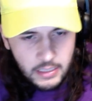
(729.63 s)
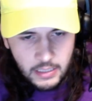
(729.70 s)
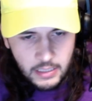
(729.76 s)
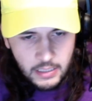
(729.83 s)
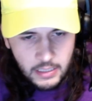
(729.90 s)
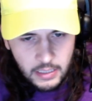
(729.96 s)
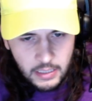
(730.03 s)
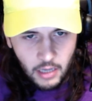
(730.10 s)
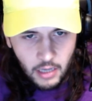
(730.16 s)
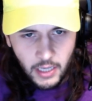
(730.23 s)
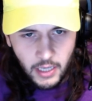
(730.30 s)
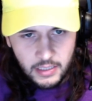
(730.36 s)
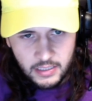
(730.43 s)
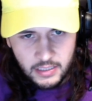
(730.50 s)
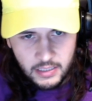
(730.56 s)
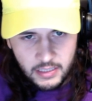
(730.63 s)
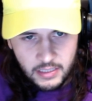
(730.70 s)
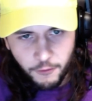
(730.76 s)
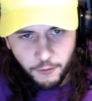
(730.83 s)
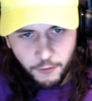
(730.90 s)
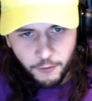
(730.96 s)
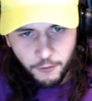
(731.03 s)
It's kind of like the
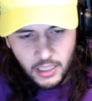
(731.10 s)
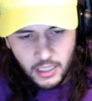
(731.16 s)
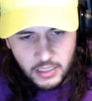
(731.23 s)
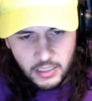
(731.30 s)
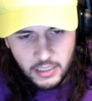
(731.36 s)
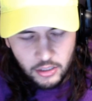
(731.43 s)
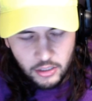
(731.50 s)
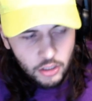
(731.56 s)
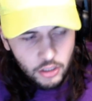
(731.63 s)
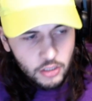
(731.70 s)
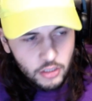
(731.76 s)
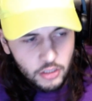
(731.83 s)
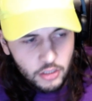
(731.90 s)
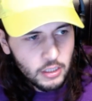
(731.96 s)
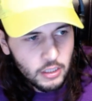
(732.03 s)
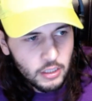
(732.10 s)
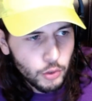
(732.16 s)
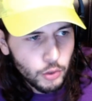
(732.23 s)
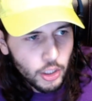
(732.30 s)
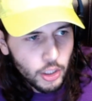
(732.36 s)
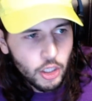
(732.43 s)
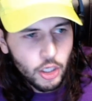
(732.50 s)
Stanford thing. These kids are just they're just
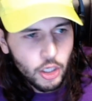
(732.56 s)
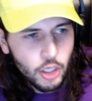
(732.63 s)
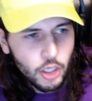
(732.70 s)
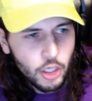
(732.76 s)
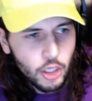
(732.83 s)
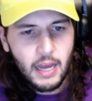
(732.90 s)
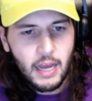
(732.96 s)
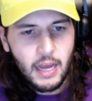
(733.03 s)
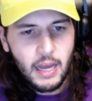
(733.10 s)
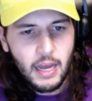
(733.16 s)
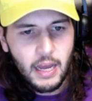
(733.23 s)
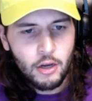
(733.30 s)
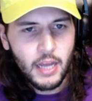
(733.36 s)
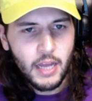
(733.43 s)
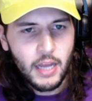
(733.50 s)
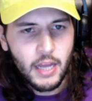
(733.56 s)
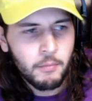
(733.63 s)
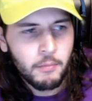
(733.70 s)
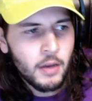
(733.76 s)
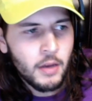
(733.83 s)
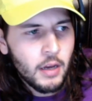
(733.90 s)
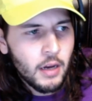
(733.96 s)
really good at Notre
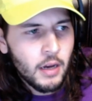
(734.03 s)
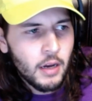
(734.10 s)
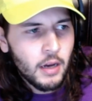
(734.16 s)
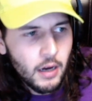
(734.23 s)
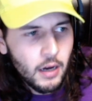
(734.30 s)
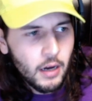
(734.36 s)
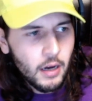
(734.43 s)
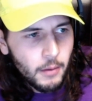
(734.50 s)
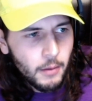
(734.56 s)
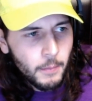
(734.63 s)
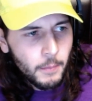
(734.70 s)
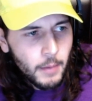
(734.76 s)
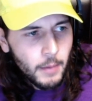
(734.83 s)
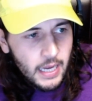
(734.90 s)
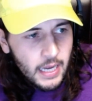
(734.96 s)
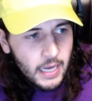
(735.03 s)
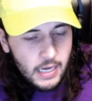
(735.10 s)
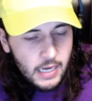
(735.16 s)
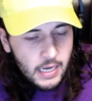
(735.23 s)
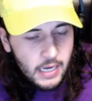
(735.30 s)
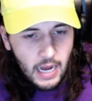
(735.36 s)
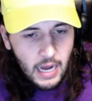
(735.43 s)
Dame, um,
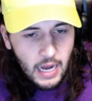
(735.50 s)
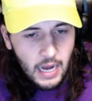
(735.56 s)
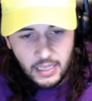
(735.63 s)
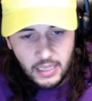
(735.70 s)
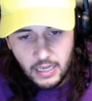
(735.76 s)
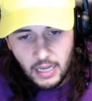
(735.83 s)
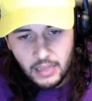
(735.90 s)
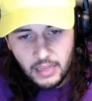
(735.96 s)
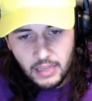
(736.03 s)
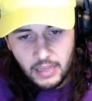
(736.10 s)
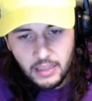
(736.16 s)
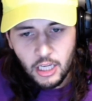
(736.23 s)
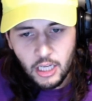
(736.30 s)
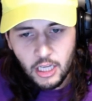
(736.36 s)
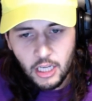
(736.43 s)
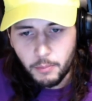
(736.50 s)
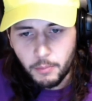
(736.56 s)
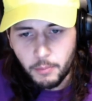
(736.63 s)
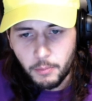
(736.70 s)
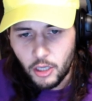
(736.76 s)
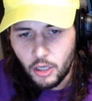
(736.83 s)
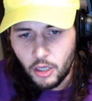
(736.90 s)
and I think I think he could be
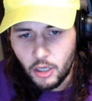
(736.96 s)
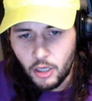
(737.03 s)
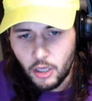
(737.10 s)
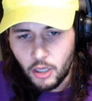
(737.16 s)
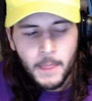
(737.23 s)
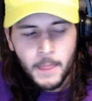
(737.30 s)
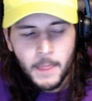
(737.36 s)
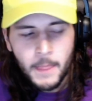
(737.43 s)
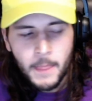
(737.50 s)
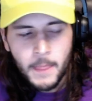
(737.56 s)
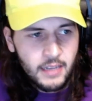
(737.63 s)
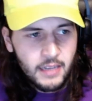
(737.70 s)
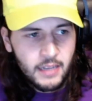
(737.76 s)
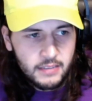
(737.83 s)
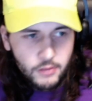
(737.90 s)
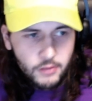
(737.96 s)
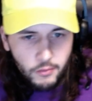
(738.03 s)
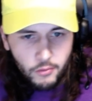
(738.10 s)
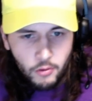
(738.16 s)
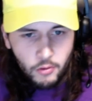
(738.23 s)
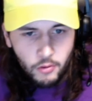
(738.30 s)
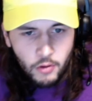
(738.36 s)
pretty good at the next
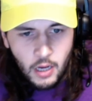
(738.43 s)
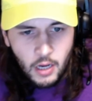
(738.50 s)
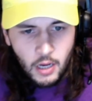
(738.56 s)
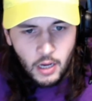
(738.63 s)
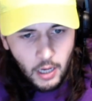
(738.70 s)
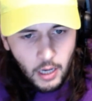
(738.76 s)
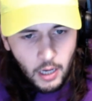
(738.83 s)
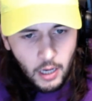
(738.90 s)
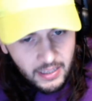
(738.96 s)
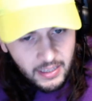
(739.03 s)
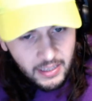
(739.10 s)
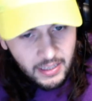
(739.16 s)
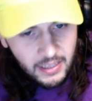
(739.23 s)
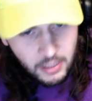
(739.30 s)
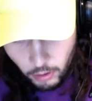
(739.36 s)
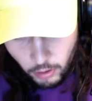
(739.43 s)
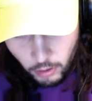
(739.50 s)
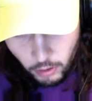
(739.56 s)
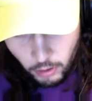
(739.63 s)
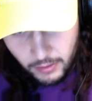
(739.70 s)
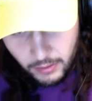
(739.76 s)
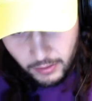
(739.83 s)
level. Um, Ethan Wolf.
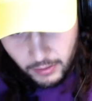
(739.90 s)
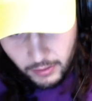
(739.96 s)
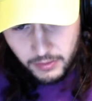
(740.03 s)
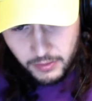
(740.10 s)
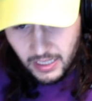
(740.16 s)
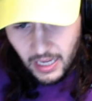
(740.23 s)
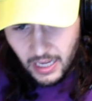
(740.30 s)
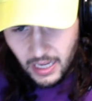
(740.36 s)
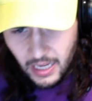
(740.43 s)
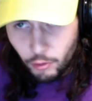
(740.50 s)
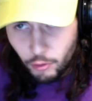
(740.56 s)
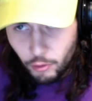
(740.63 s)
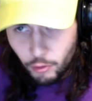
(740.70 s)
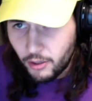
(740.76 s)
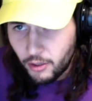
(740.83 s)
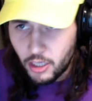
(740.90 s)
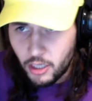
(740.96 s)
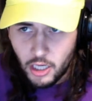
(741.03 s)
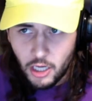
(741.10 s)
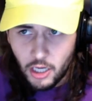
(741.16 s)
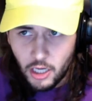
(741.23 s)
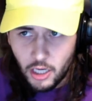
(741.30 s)
Ethan Wolf is a guy that didn't really have a good
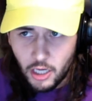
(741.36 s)
year.